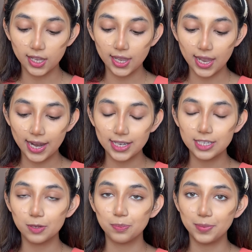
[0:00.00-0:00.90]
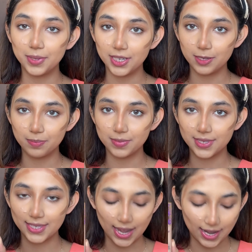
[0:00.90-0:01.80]
Light Medium
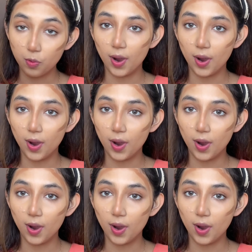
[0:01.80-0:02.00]
Sand.